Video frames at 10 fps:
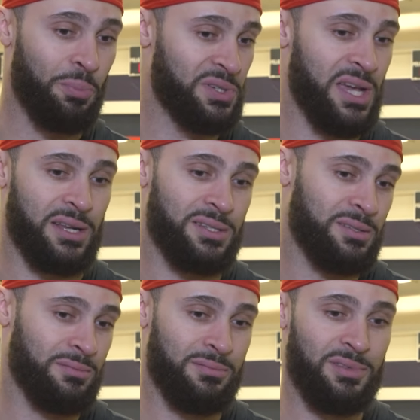
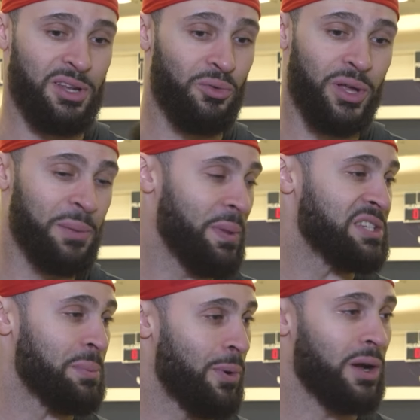protect. You know, really
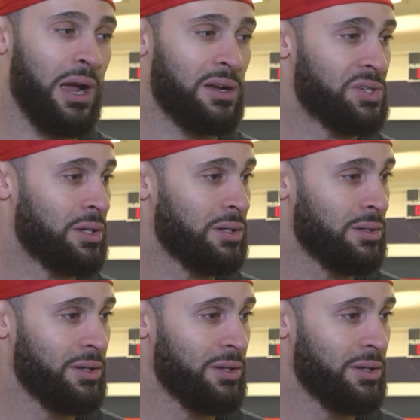play support character.